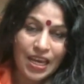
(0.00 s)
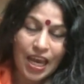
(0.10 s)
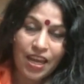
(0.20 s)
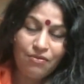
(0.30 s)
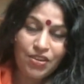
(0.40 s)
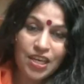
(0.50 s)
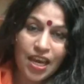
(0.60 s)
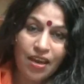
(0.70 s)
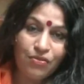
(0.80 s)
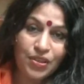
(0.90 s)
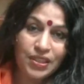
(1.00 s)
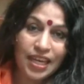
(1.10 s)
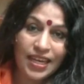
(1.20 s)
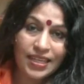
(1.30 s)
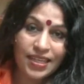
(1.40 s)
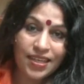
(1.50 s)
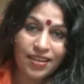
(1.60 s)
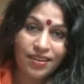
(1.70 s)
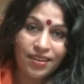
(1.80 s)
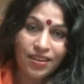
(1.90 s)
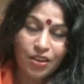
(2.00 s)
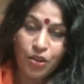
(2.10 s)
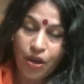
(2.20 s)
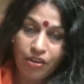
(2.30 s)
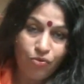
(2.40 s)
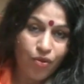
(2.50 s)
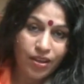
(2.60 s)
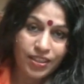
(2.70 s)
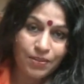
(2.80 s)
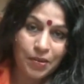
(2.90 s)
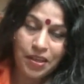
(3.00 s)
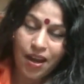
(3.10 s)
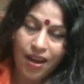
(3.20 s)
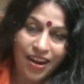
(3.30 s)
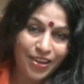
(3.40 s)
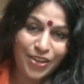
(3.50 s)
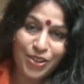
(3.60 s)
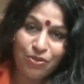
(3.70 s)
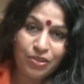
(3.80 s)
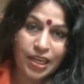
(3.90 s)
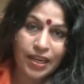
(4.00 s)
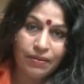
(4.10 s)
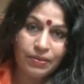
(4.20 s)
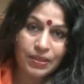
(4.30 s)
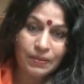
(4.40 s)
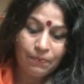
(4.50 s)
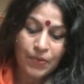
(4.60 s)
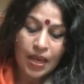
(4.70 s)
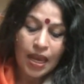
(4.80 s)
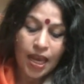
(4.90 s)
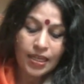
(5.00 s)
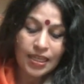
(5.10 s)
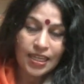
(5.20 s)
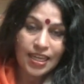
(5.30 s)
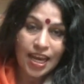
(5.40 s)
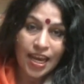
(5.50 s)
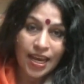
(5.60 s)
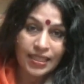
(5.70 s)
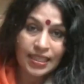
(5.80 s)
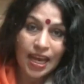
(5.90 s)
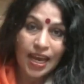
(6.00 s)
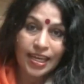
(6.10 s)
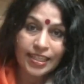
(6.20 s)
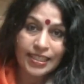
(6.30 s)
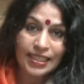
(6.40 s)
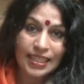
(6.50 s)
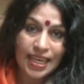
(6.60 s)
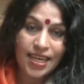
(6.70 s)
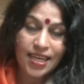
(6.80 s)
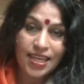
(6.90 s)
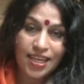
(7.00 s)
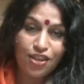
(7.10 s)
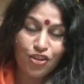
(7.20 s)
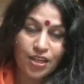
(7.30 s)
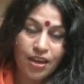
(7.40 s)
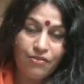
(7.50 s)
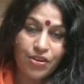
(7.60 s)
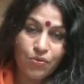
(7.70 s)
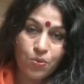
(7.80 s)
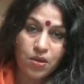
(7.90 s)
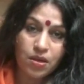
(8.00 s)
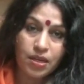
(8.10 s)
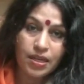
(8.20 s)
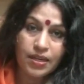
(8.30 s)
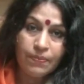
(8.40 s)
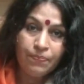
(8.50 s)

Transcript: And we have recited it not once but hundreds of times. And as I say each and every word,